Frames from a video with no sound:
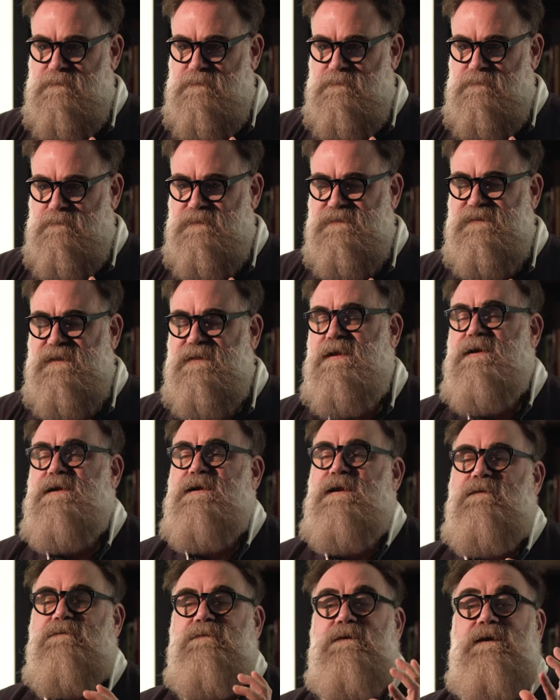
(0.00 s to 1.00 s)
Let me say that
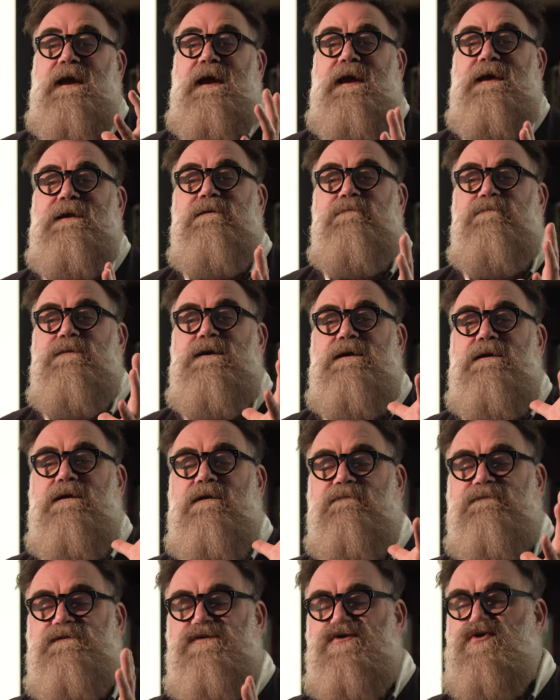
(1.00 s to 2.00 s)
again. The enemy
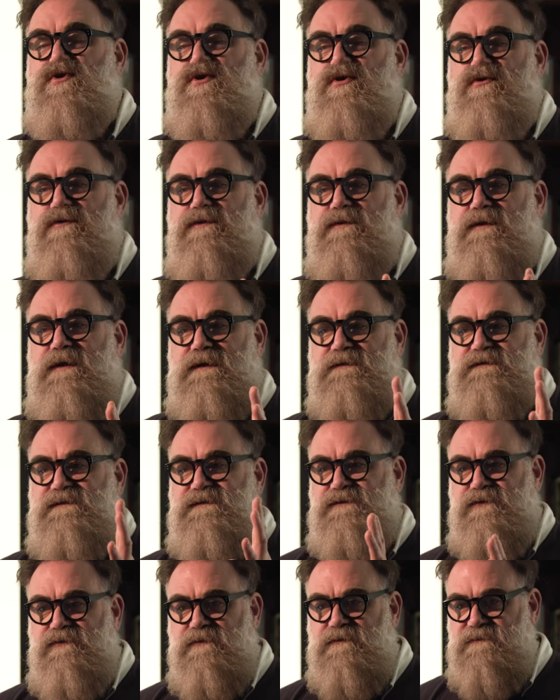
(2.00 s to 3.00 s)
of truth is
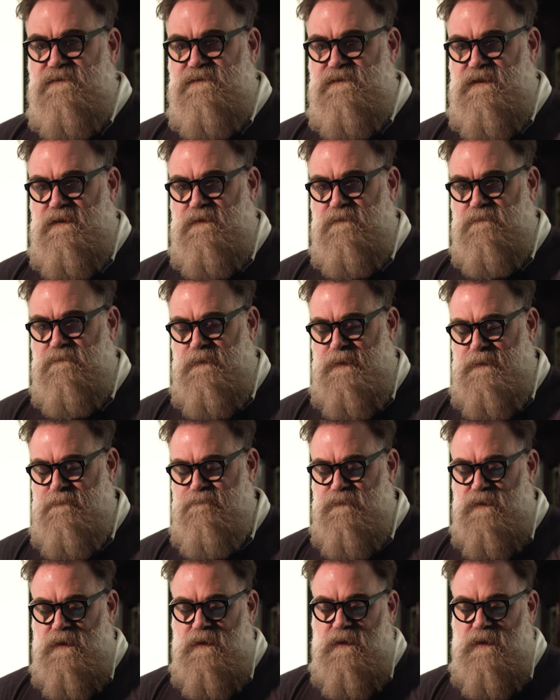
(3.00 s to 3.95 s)
certainty, right?